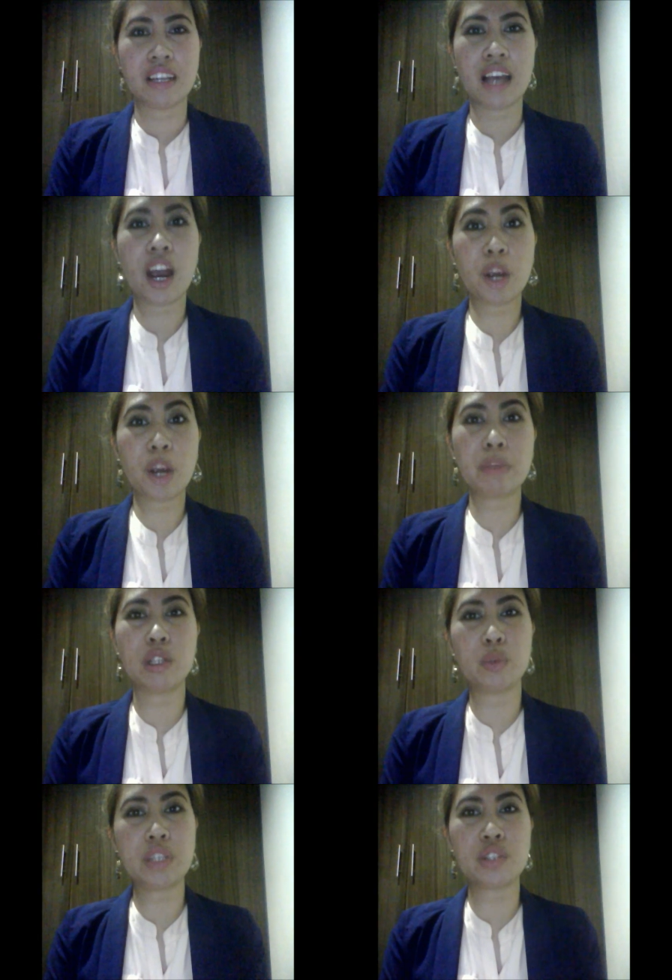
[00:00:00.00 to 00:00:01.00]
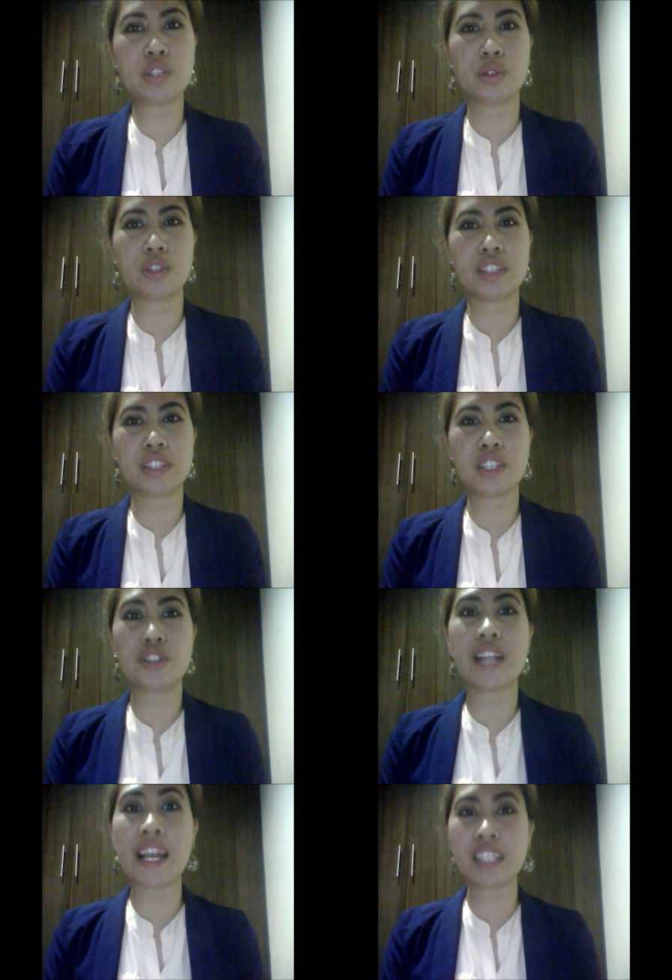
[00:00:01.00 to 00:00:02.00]
Armin Luistro considers
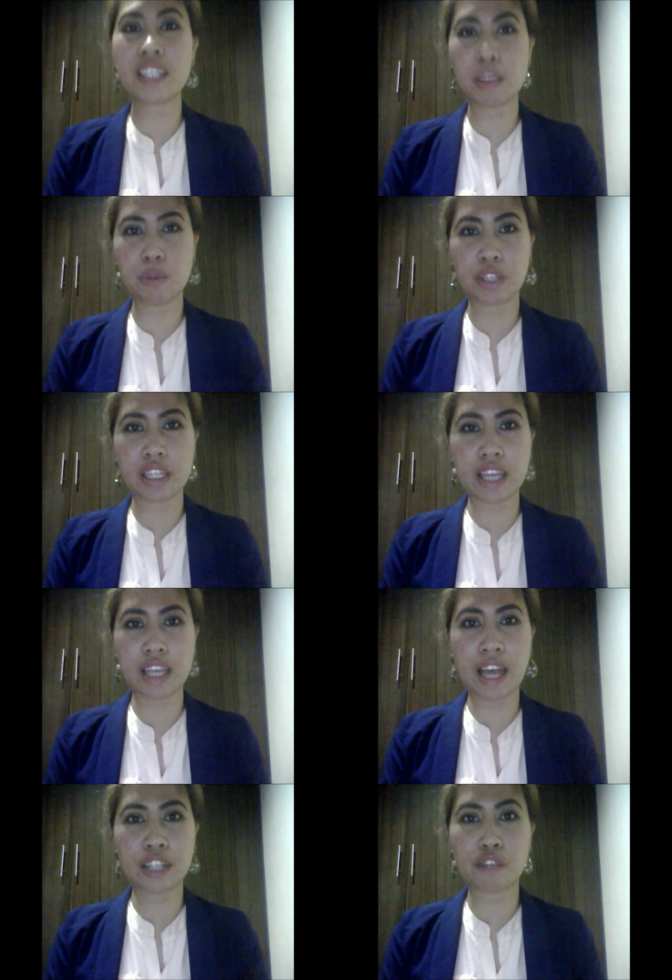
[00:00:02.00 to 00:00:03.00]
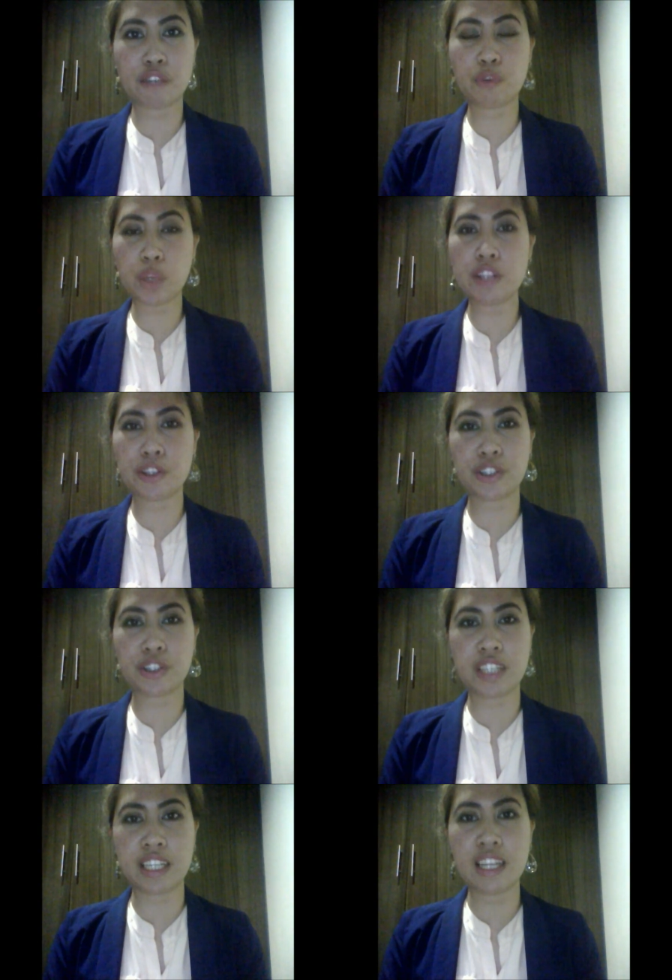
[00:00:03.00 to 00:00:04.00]
Anti-Bullying Act of 2013
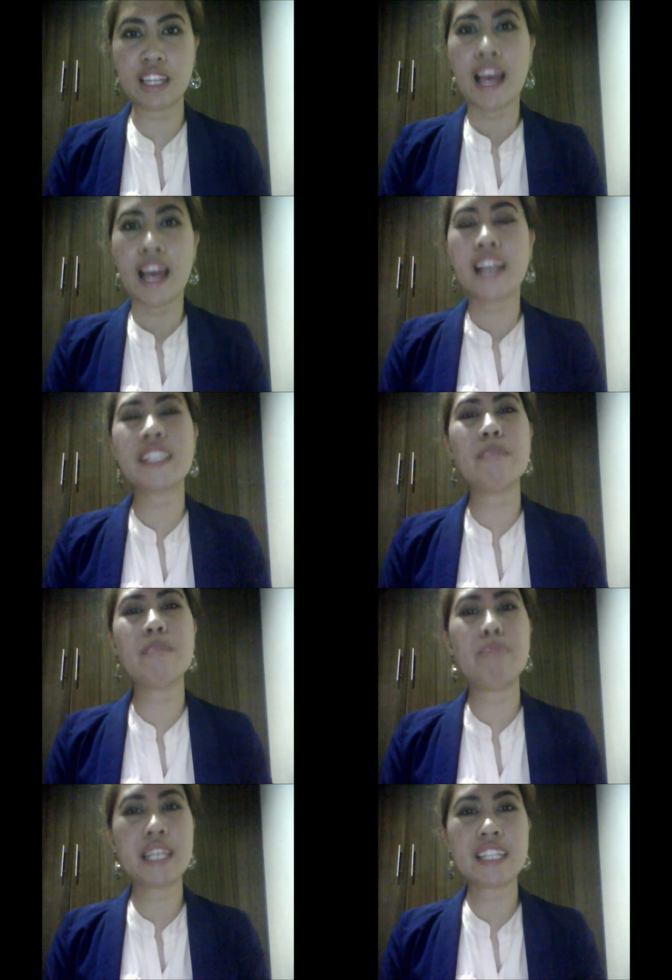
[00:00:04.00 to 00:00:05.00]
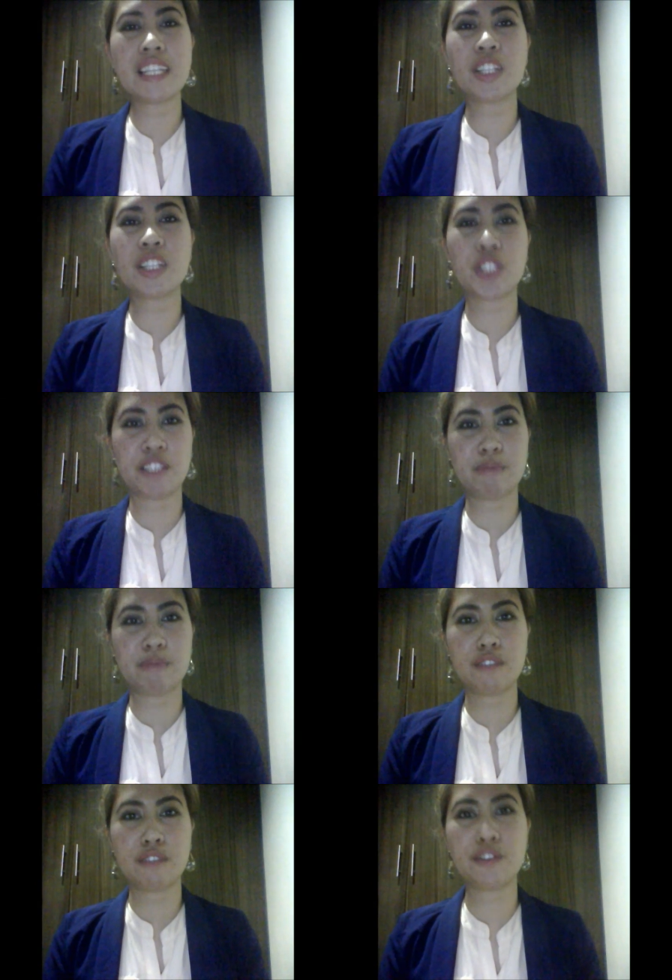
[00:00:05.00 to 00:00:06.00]
as the biggest
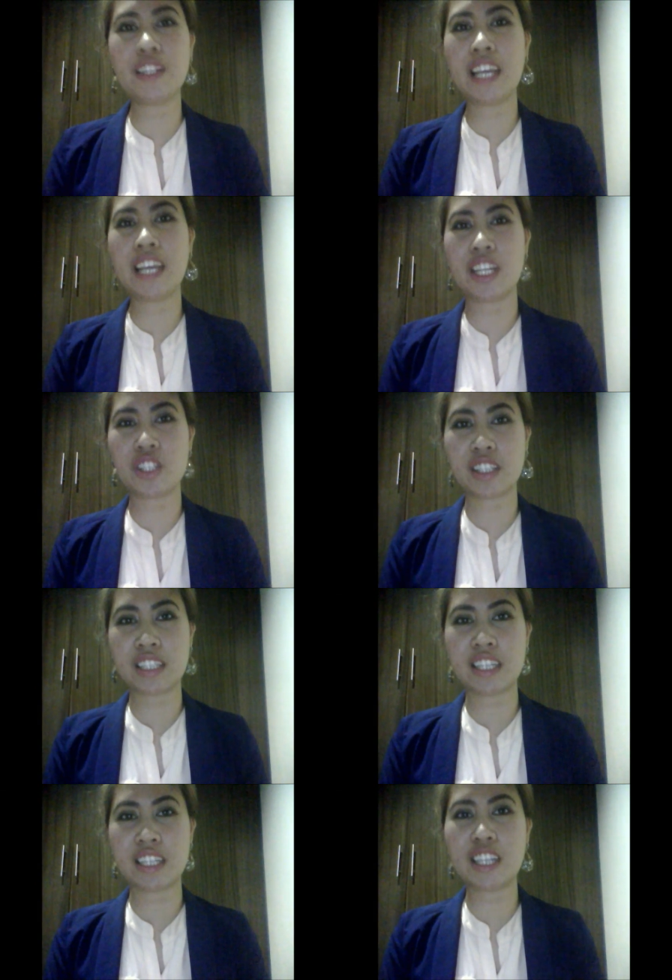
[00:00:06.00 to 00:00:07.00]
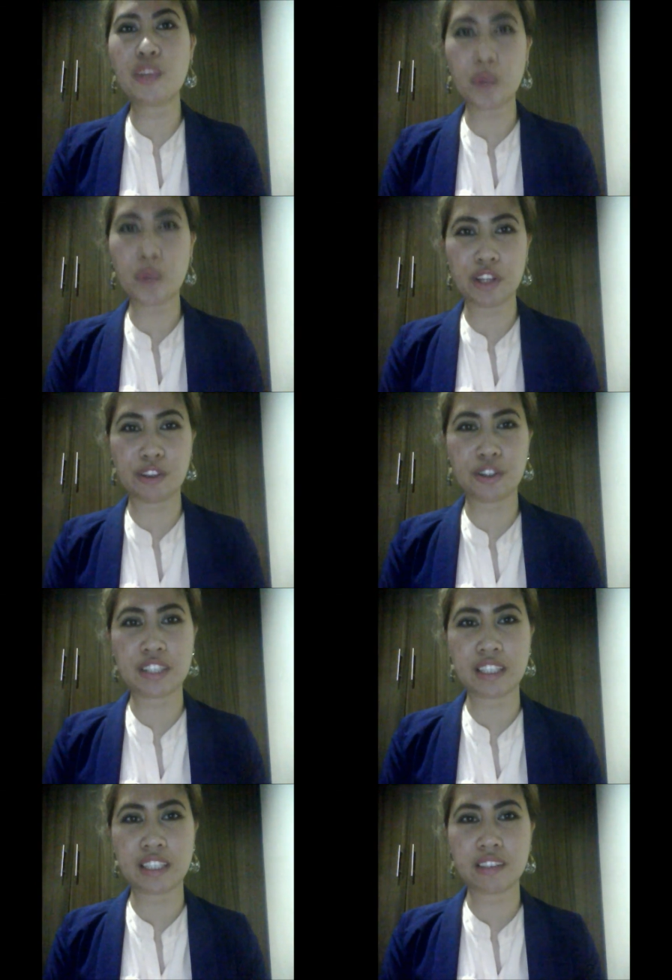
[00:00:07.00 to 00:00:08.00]
achievement for the agency in 2013.
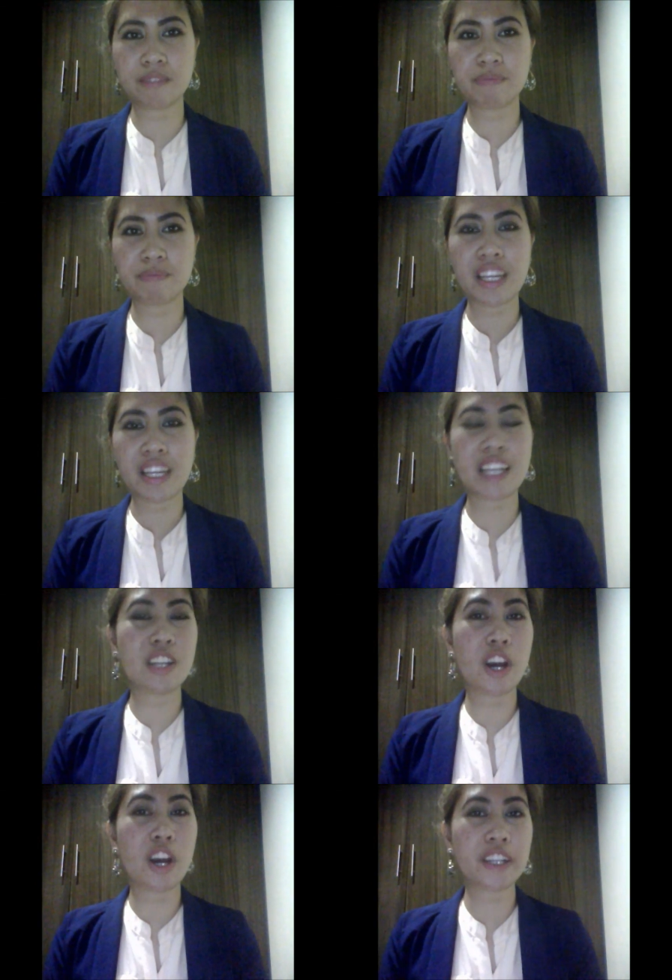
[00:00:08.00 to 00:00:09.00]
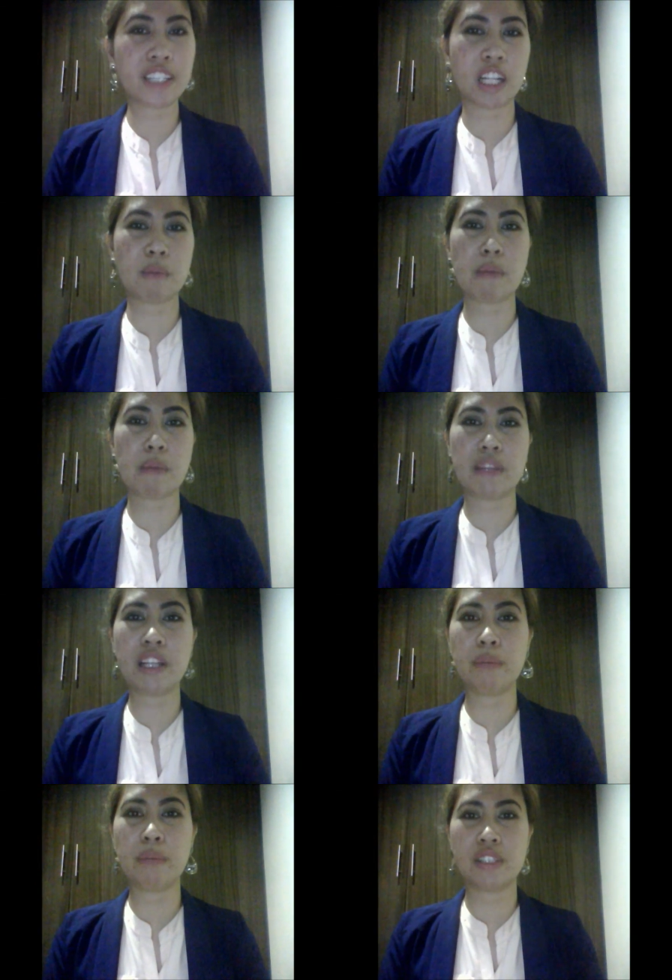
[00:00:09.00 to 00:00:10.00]
In an article by Manila
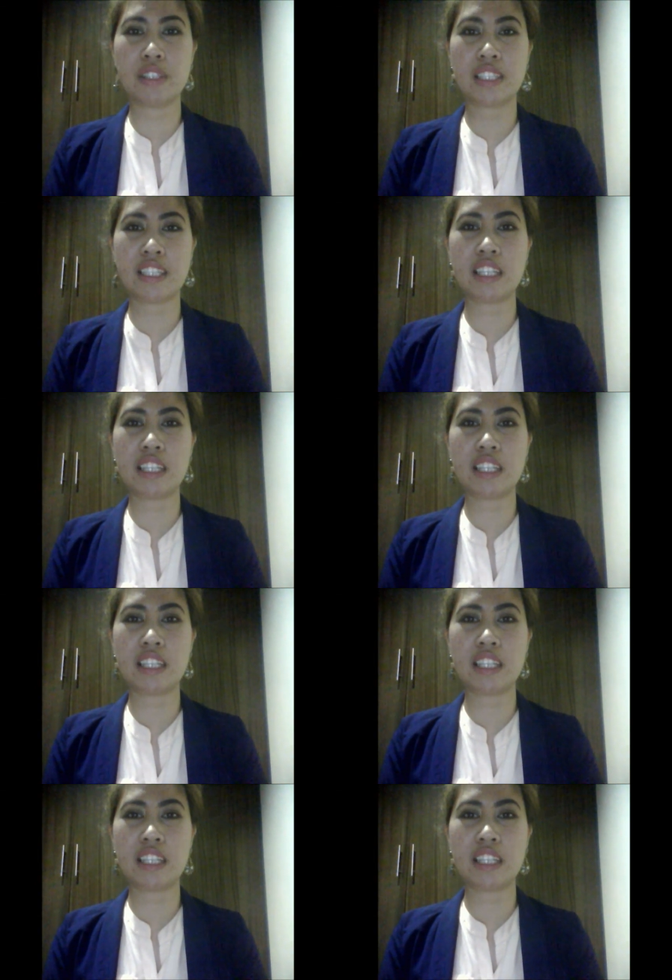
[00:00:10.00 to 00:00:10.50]
Bulletin, he